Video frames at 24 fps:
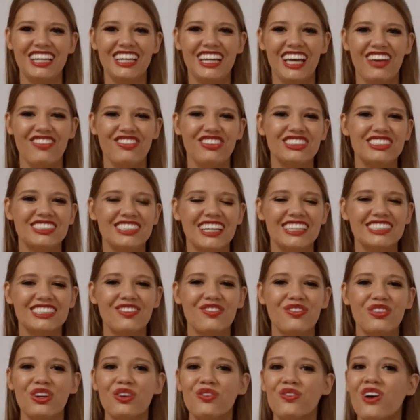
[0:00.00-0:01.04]
If you say
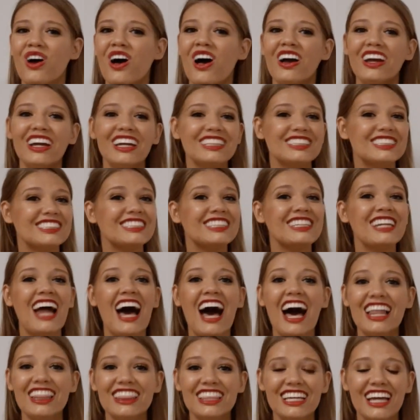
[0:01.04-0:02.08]
something wrong, it's
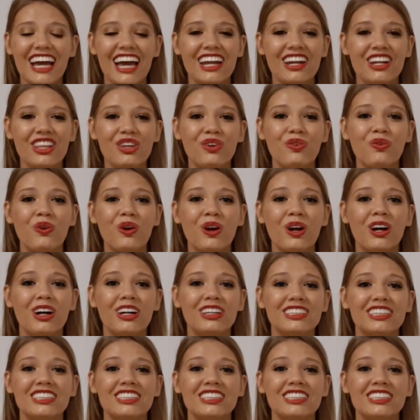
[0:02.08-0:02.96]
not the end of the world.